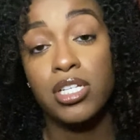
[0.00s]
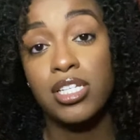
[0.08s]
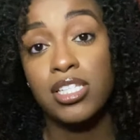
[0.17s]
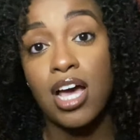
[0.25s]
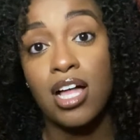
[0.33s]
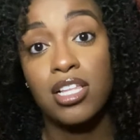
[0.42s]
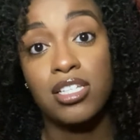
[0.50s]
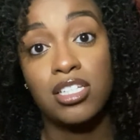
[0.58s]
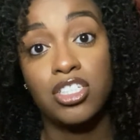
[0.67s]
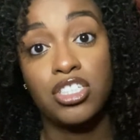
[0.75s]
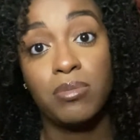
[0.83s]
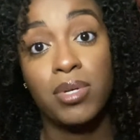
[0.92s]
the stylist
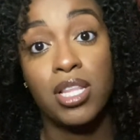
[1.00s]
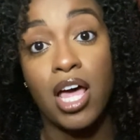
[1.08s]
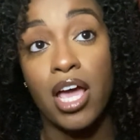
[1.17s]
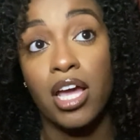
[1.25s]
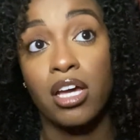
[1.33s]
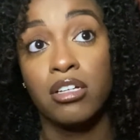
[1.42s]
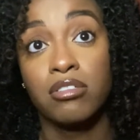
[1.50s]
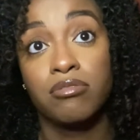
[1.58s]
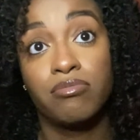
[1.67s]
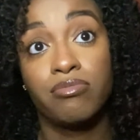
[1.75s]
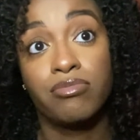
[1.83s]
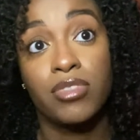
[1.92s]
and she'd be like,
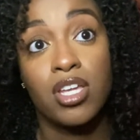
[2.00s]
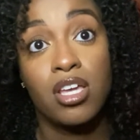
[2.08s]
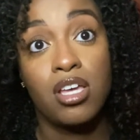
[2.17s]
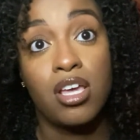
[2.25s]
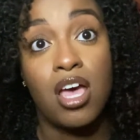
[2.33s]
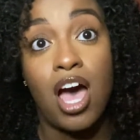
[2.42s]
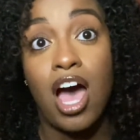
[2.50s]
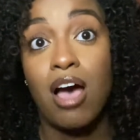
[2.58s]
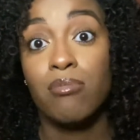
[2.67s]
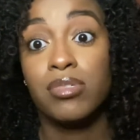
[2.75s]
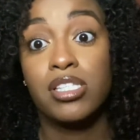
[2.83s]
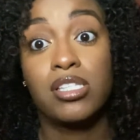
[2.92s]

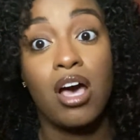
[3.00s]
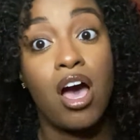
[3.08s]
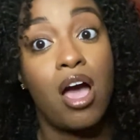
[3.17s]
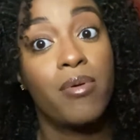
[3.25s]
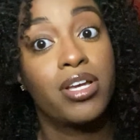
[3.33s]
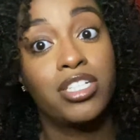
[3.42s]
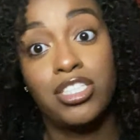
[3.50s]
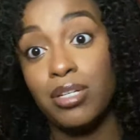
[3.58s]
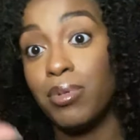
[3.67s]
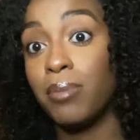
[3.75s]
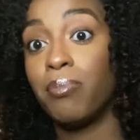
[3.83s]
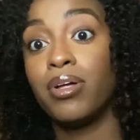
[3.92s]
I'm sorry, because she'd
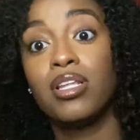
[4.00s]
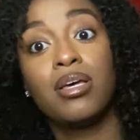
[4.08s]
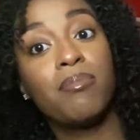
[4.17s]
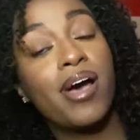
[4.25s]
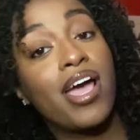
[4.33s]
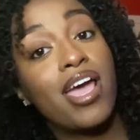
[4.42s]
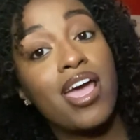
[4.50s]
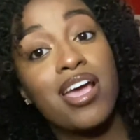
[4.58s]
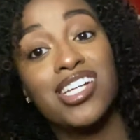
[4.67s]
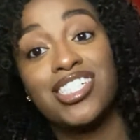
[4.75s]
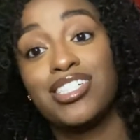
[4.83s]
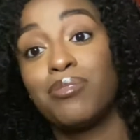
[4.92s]
be pulling my
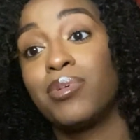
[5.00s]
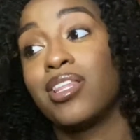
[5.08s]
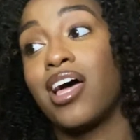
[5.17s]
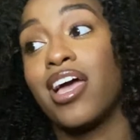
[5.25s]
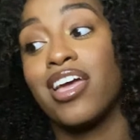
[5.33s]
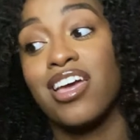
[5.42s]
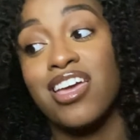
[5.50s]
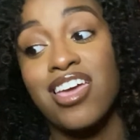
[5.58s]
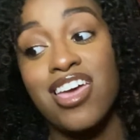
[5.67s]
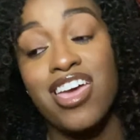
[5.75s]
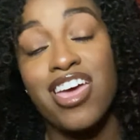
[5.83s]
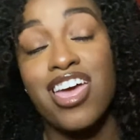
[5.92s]
hair. She'd be like,
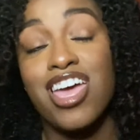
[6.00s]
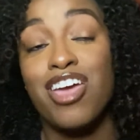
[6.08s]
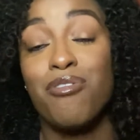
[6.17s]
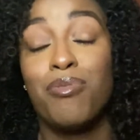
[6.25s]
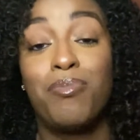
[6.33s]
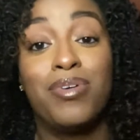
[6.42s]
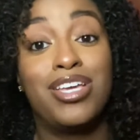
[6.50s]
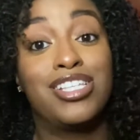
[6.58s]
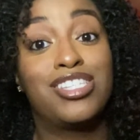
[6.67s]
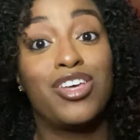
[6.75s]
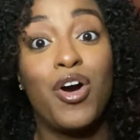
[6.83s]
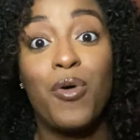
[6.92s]
it would be
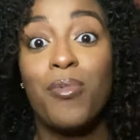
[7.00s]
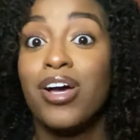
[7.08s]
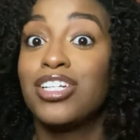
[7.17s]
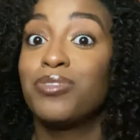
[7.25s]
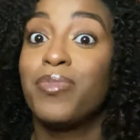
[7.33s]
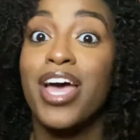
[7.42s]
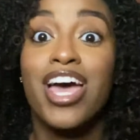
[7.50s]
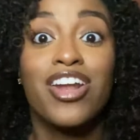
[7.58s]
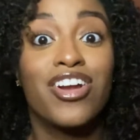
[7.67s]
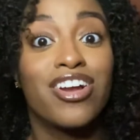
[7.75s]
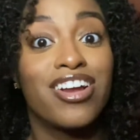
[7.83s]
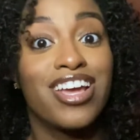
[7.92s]
so much
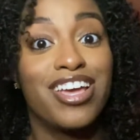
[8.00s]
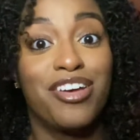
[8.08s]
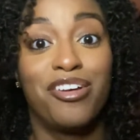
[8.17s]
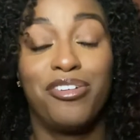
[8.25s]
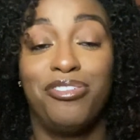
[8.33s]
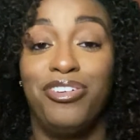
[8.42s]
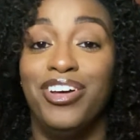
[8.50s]
better if